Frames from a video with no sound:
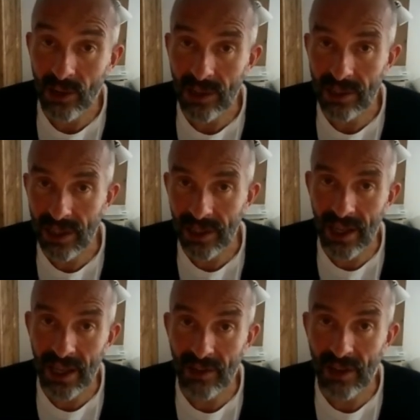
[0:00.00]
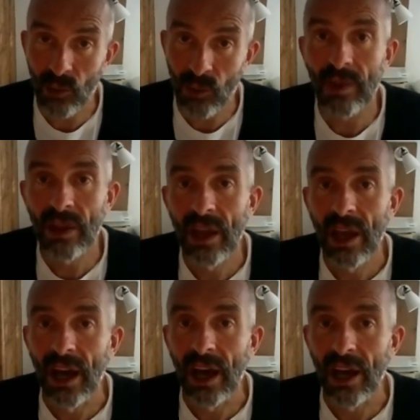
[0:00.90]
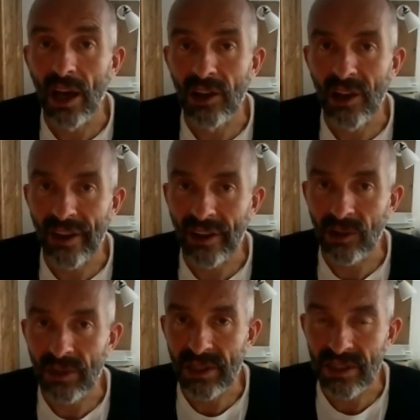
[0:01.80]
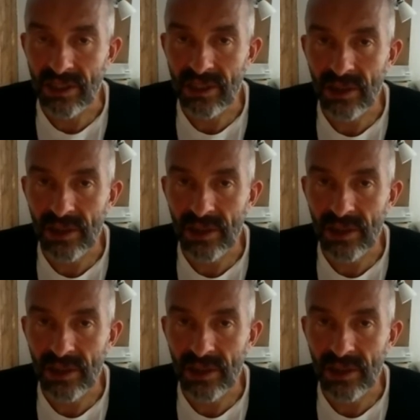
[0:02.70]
because I kind of am one, are not that good at business. So